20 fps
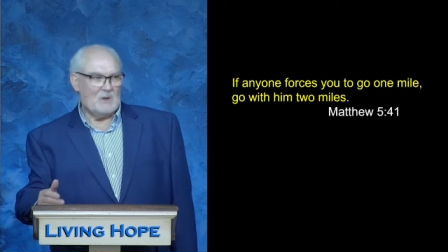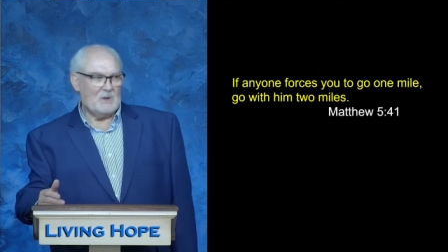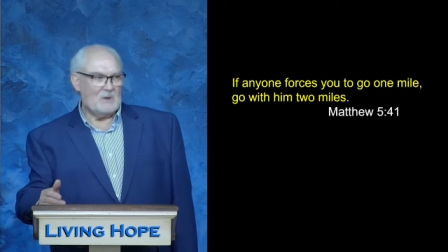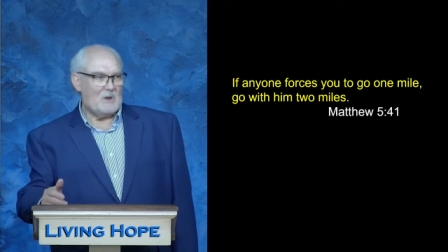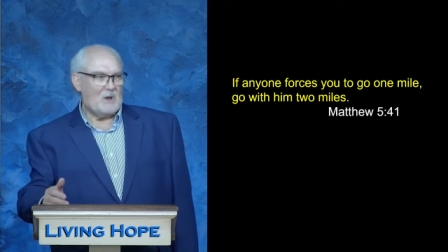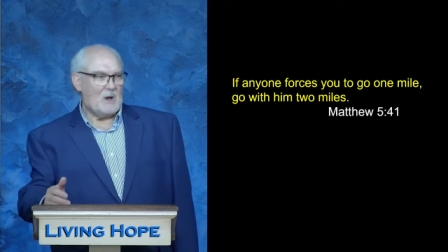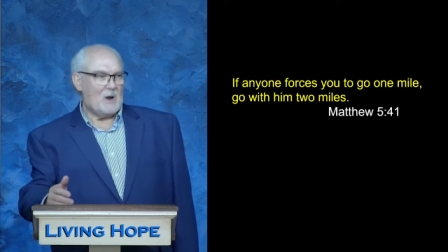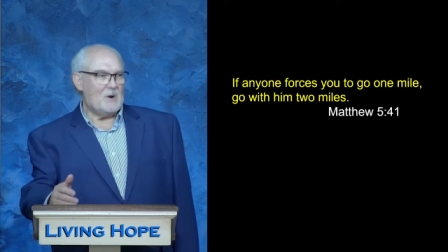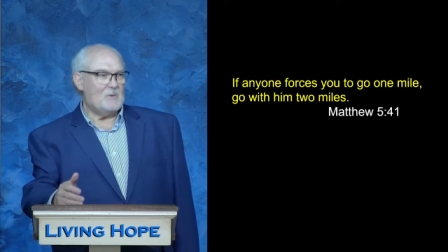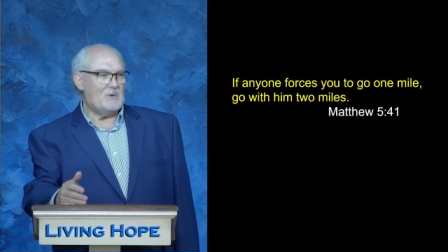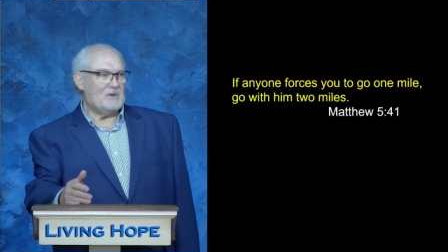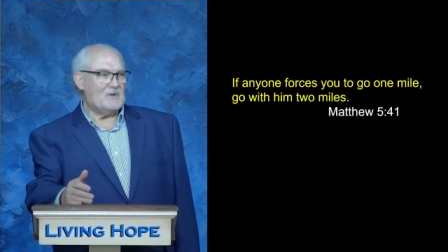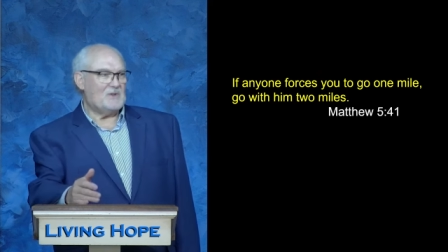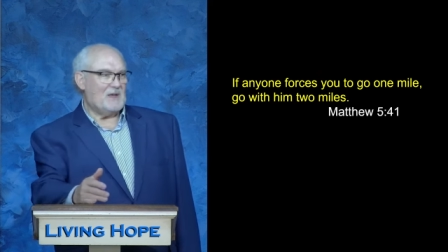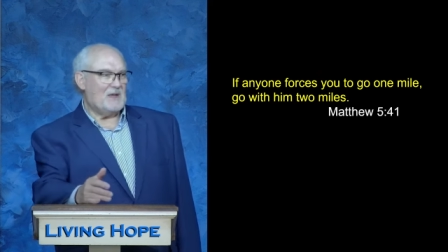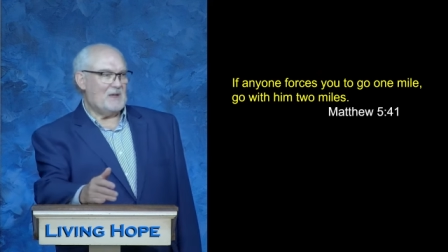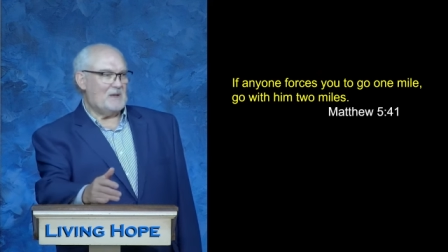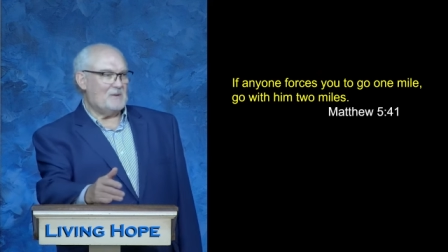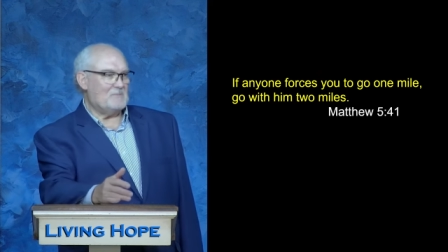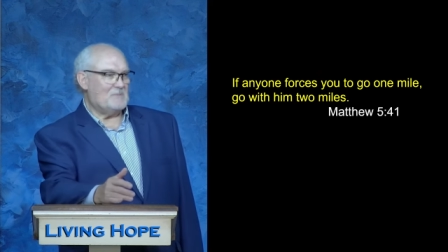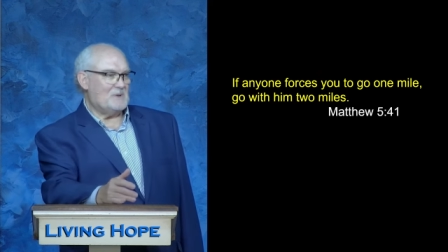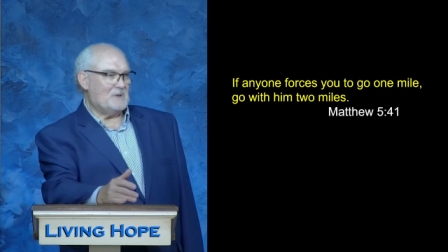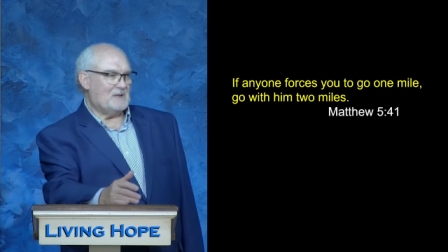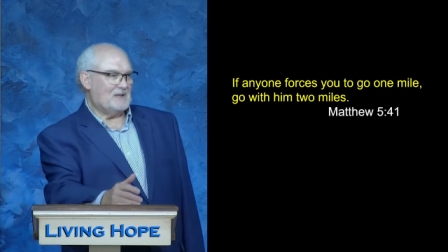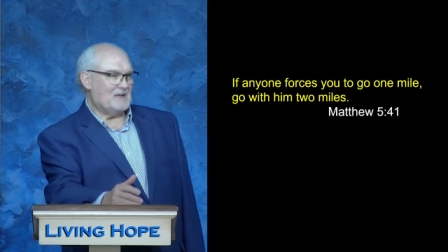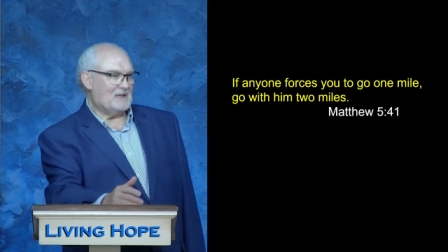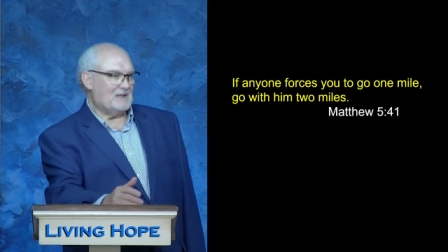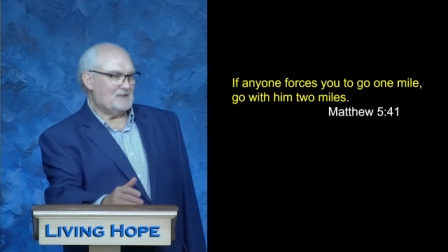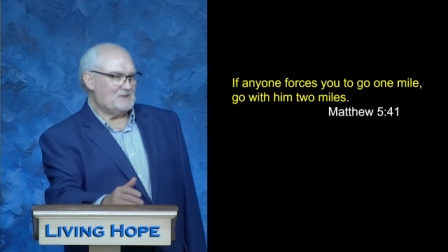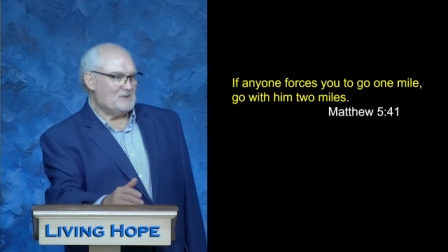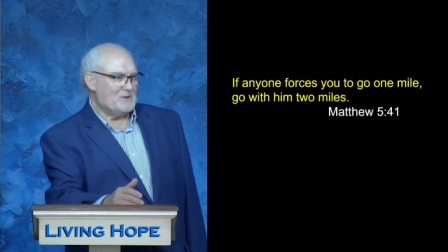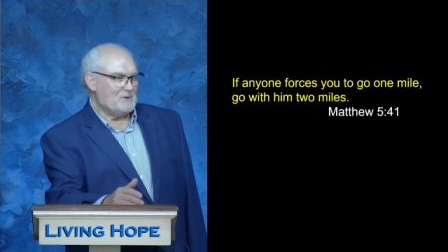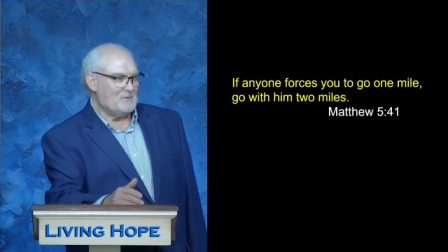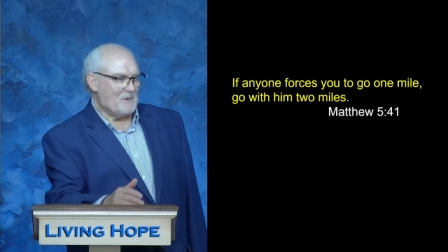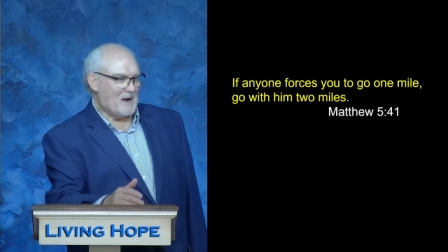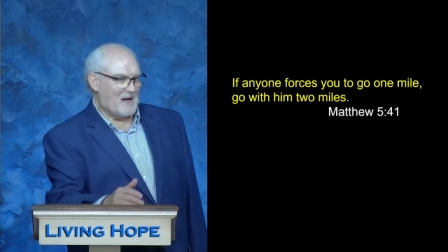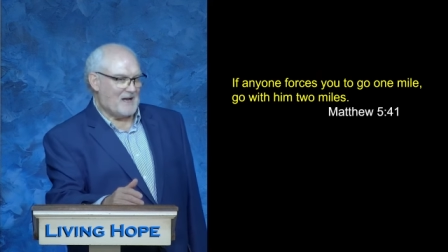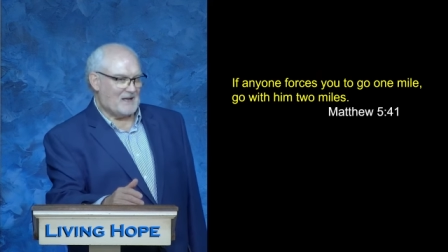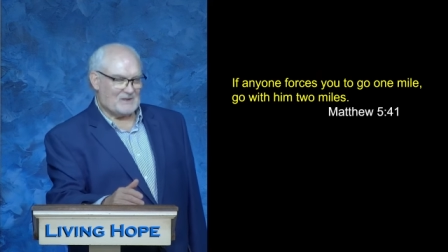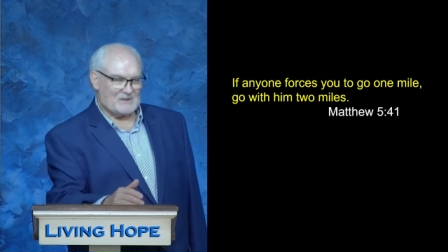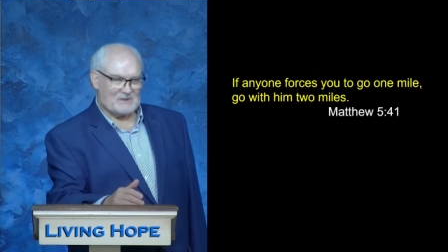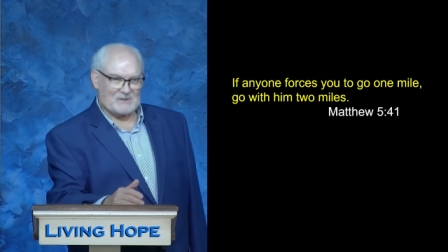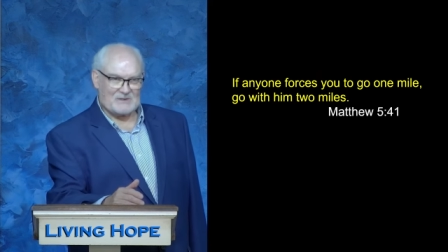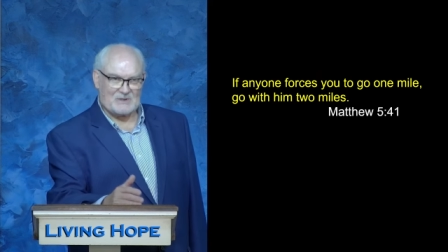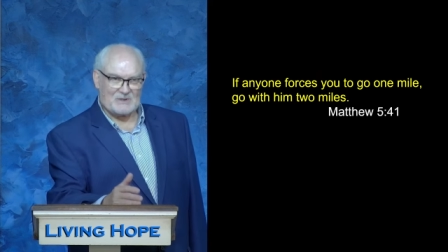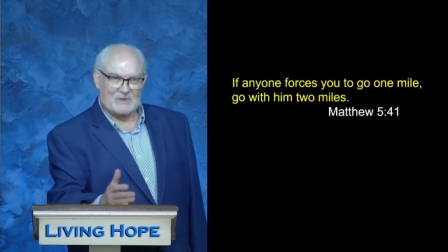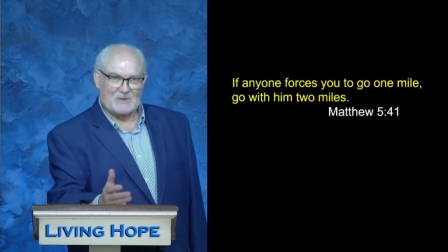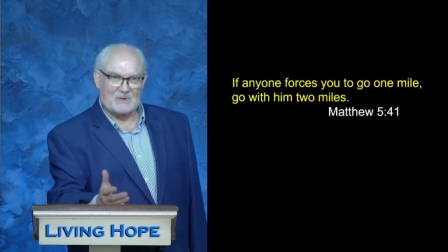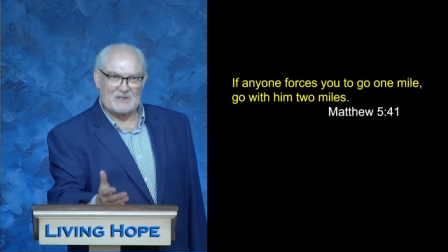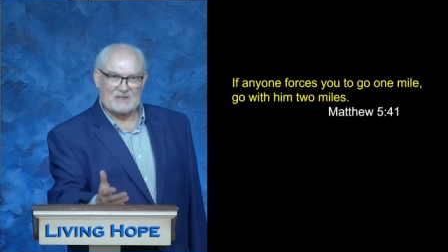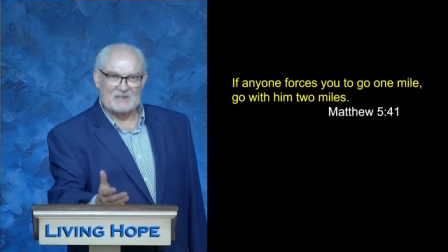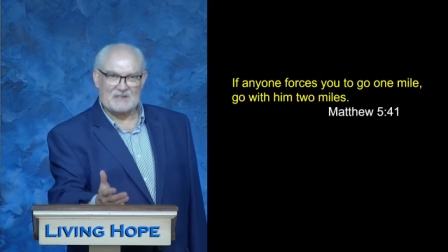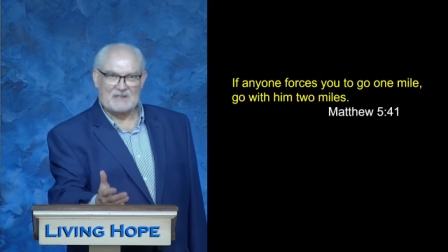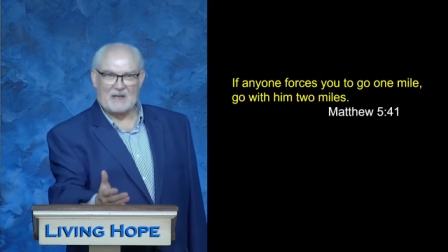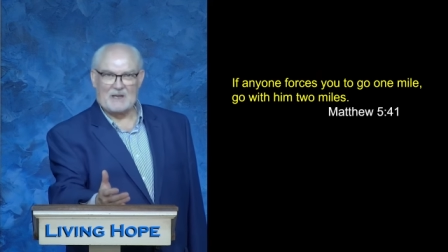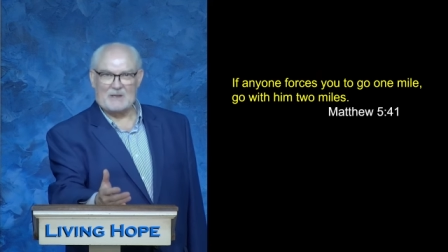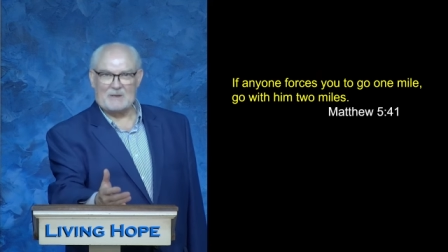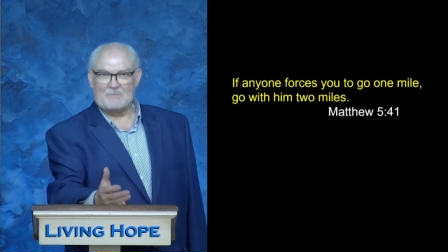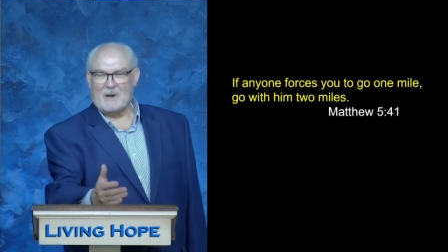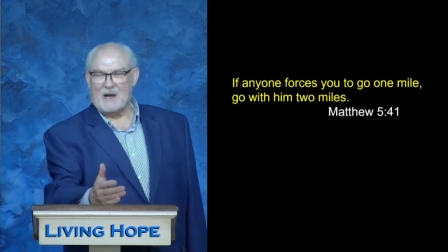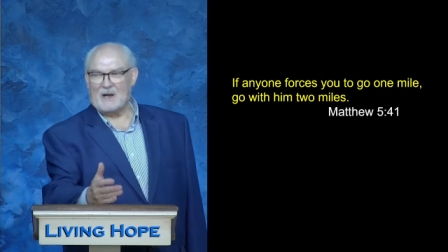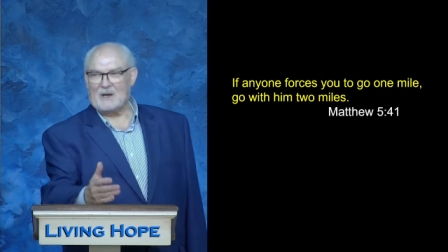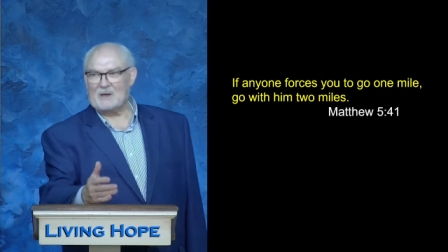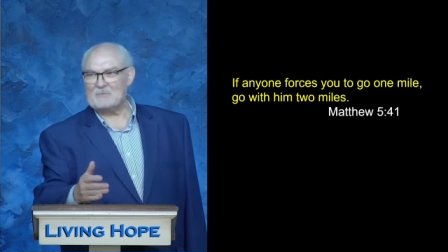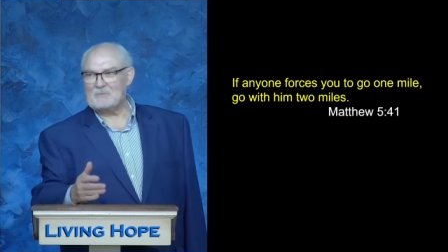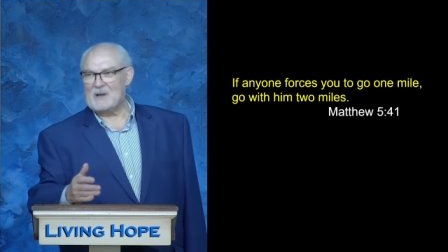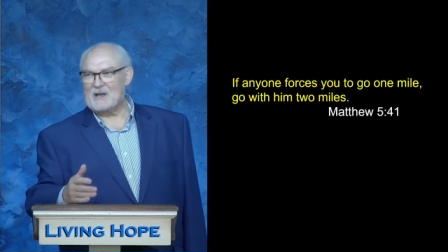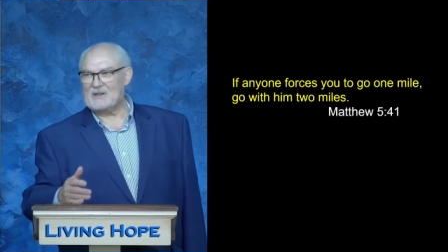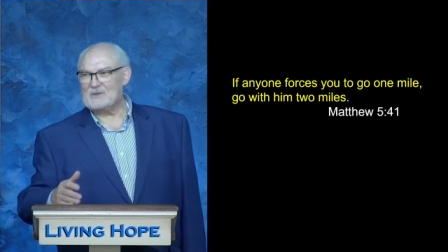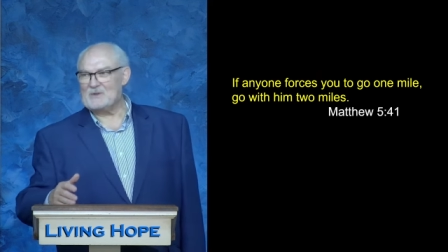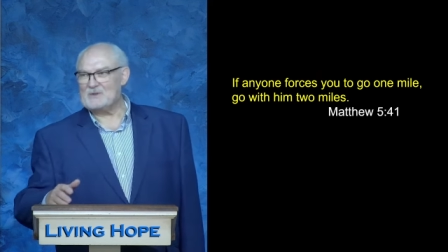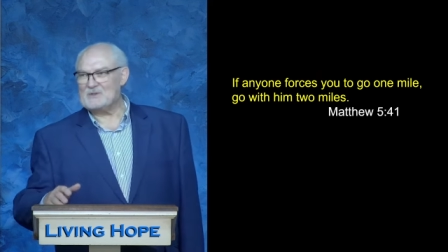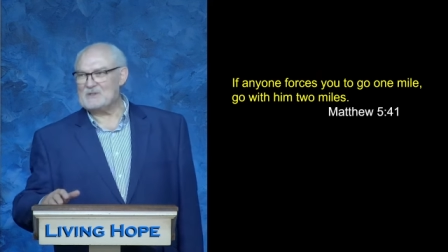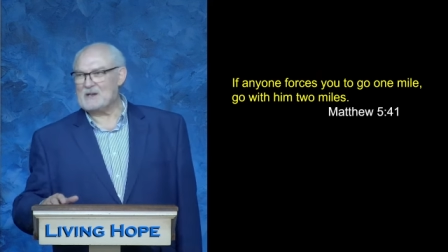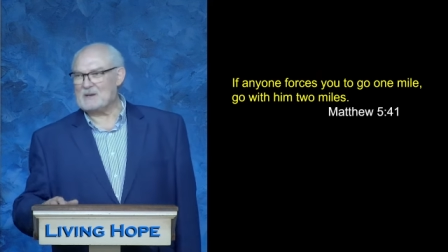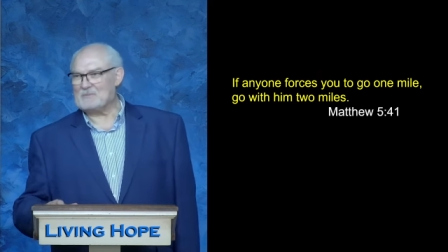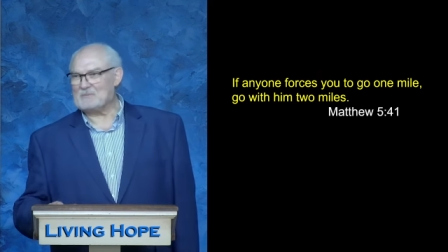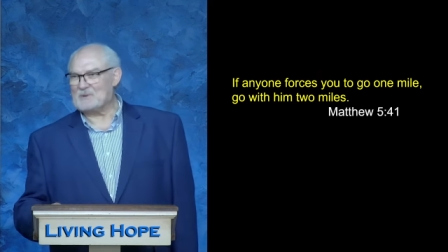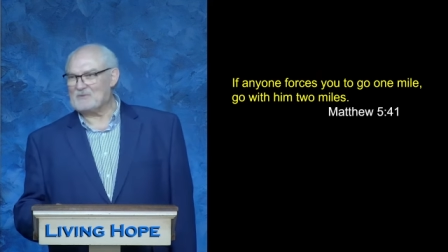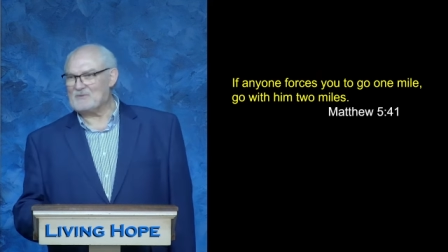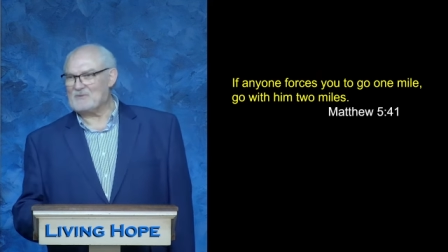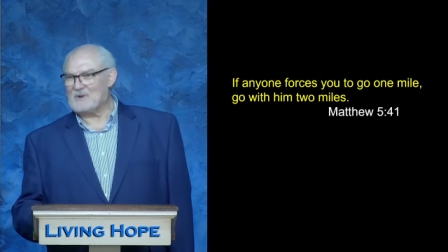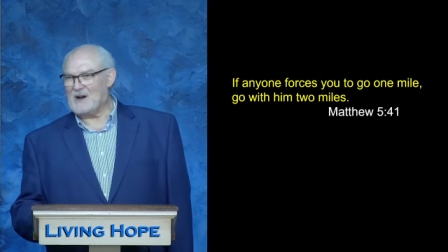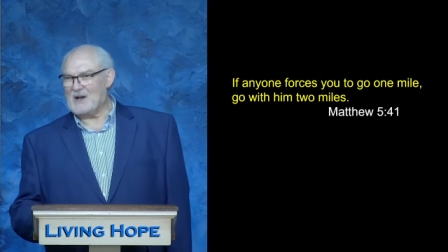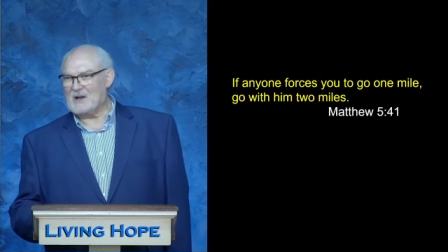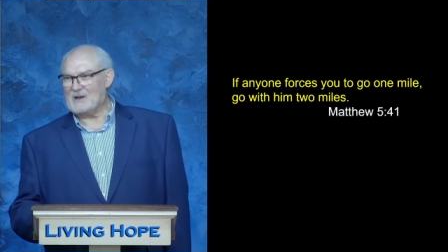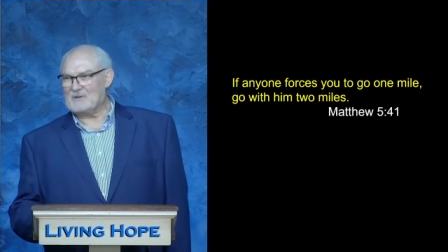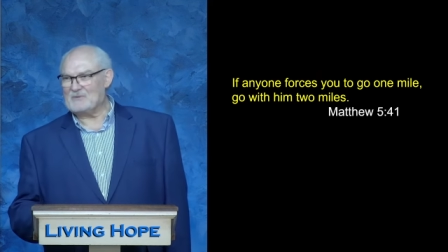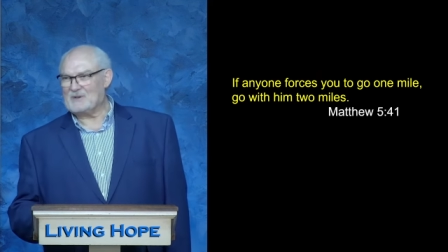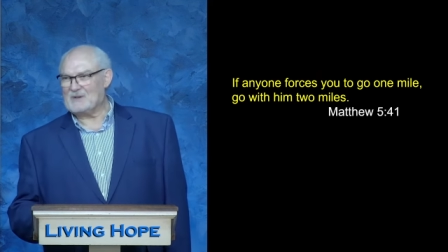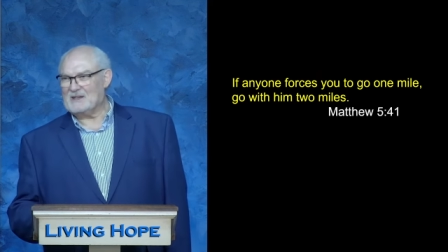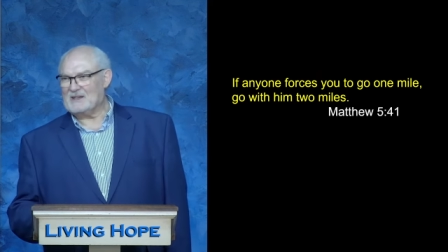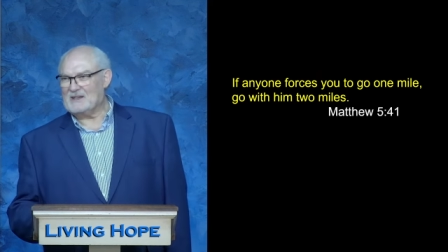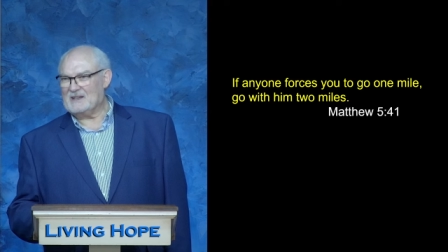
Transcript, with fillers: go with him two miles or a second mile, Matthew chapter 5,